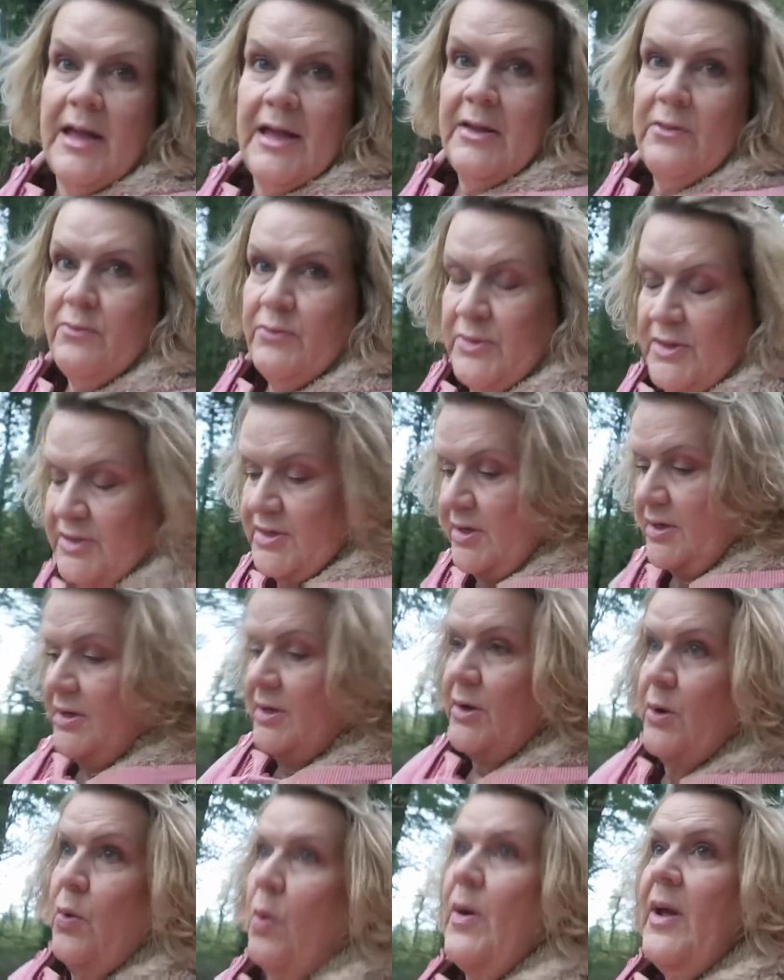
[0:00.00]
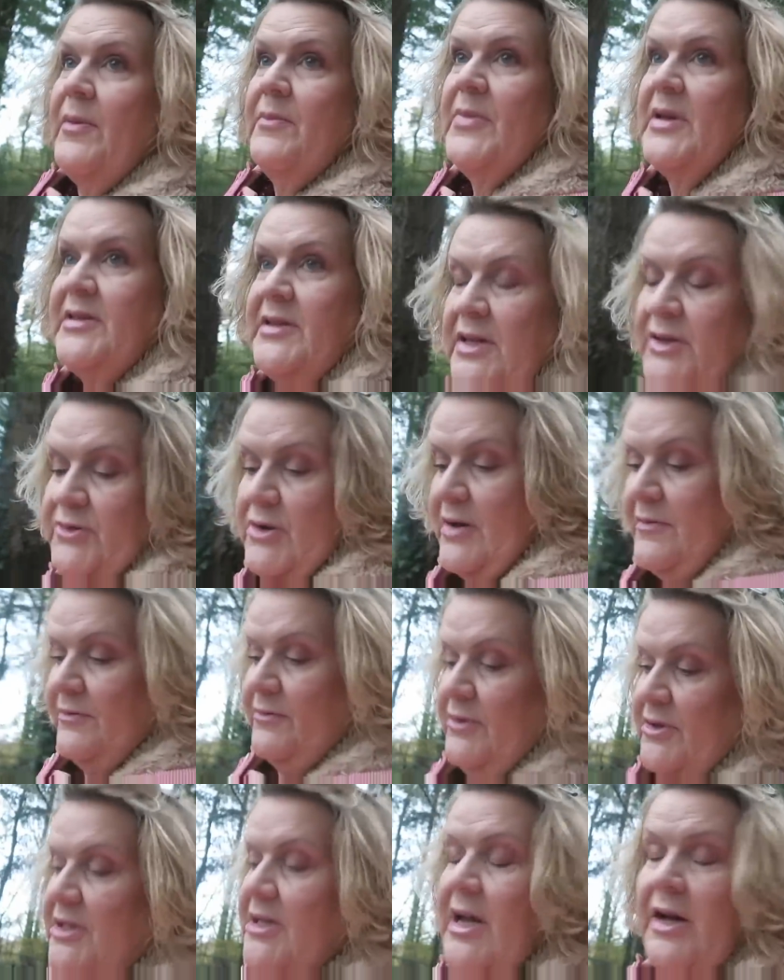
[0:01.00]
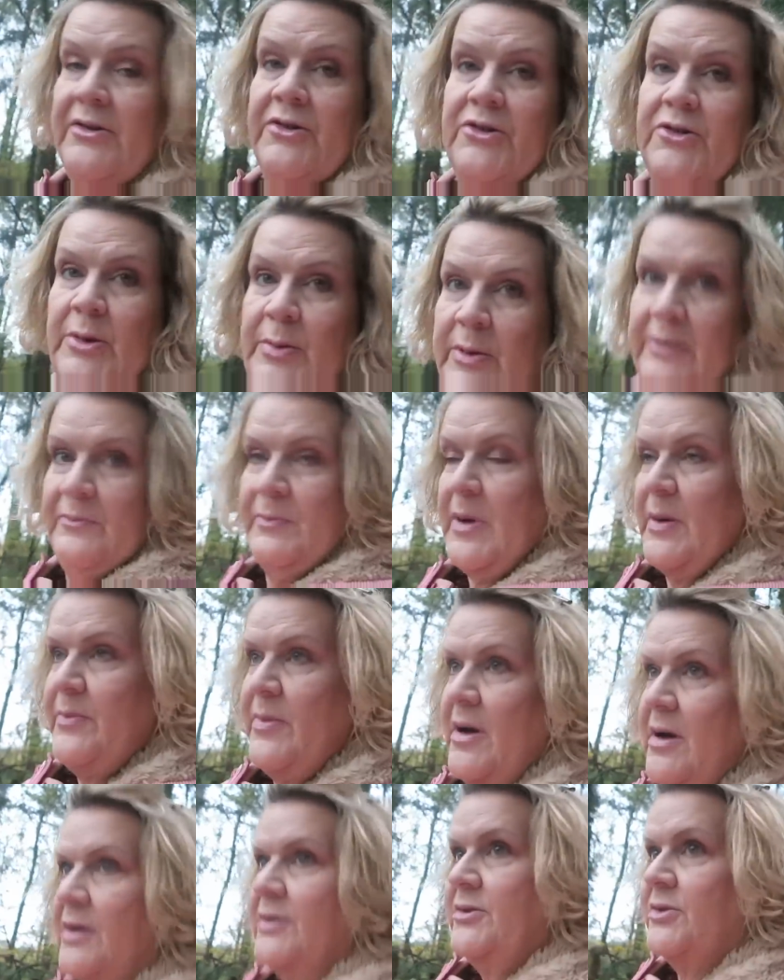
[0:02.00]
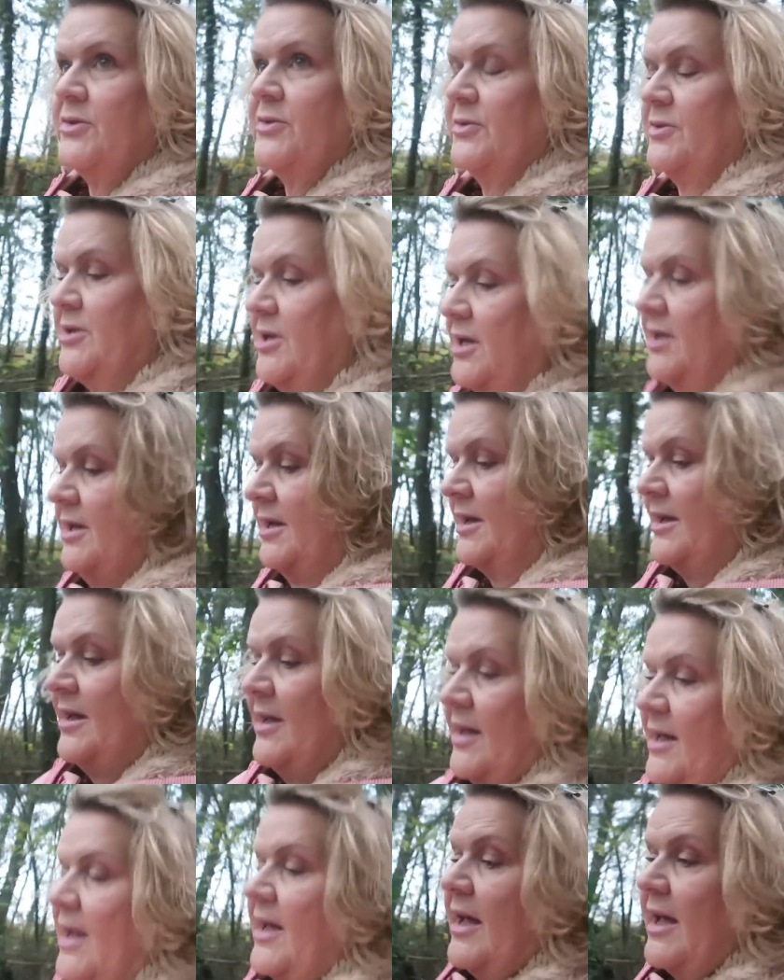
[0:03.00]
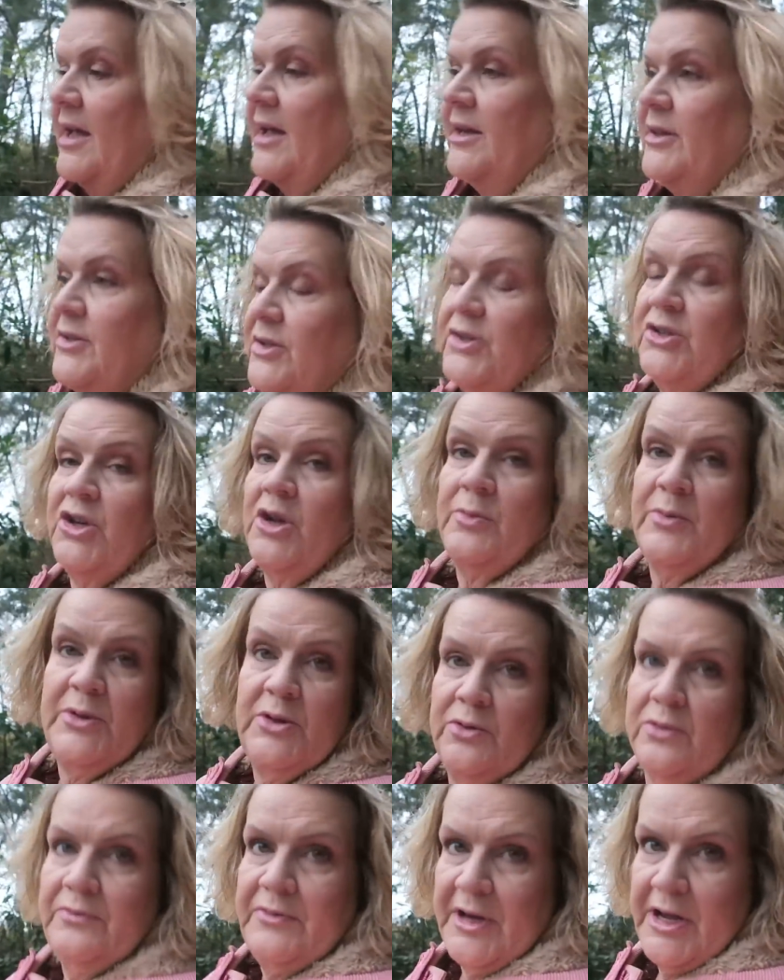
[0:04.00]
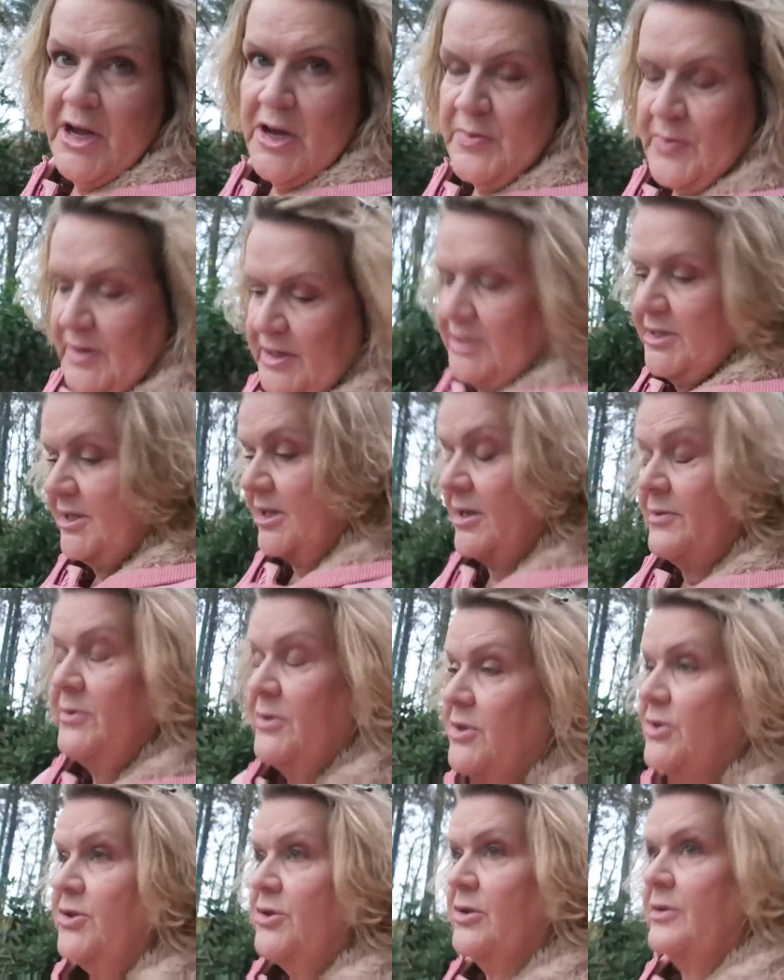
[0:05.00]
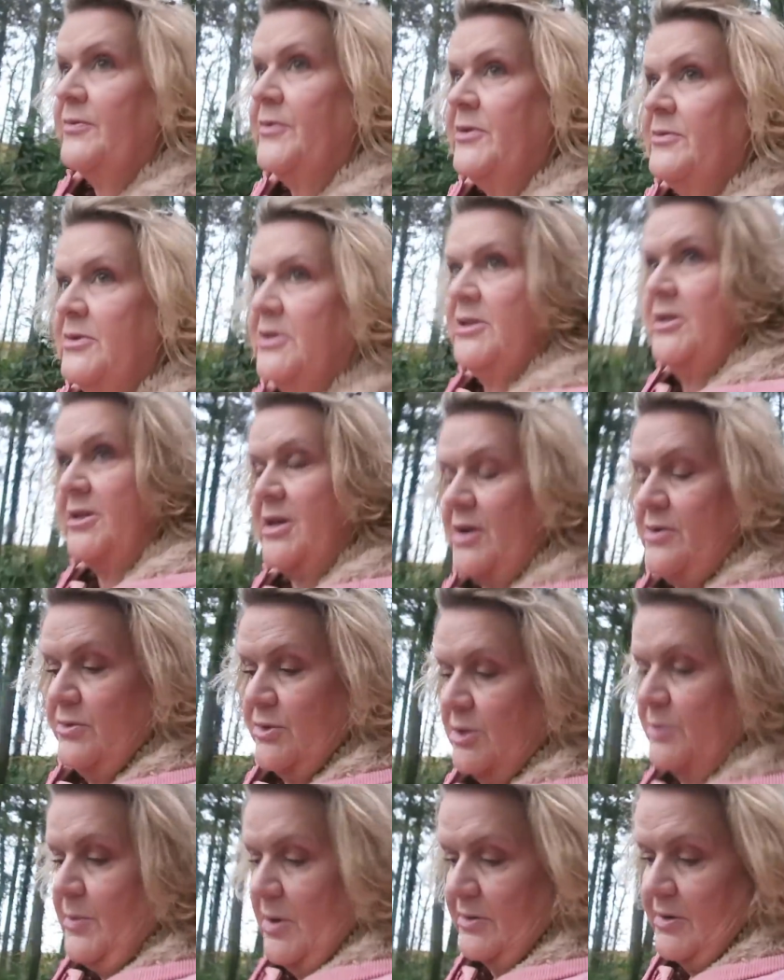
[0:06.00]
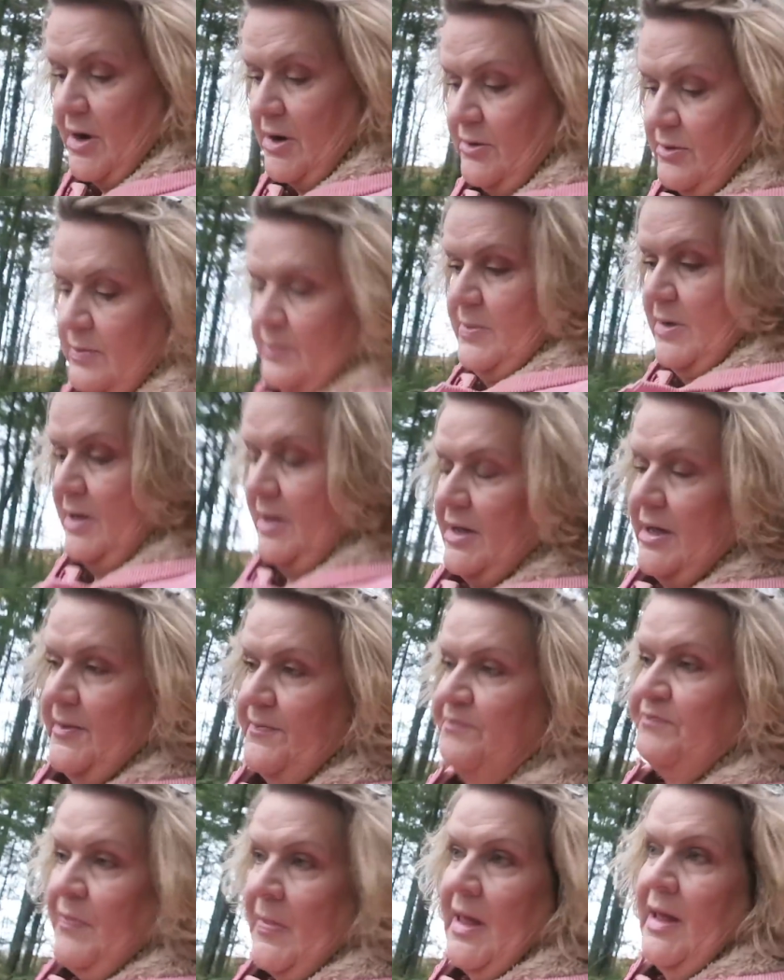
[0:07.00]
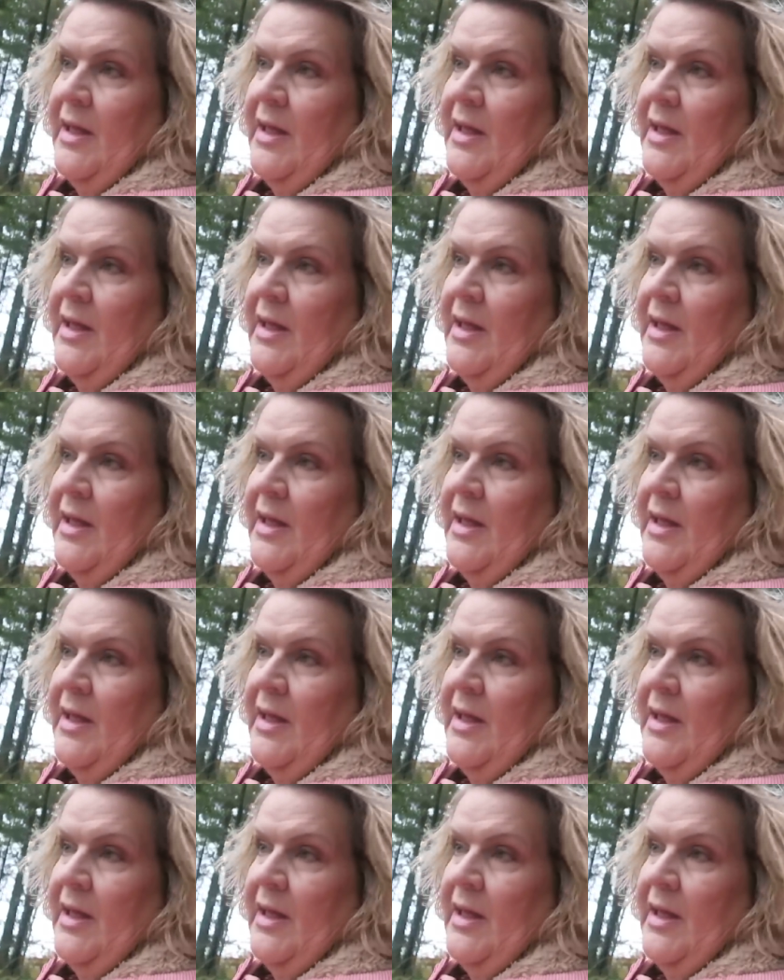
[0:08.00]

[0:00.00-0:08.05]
It was quite busy. I drove through town to drop off my parcels and the shops all reopened today. I wasn't sure if it was today or tomorrow, but um,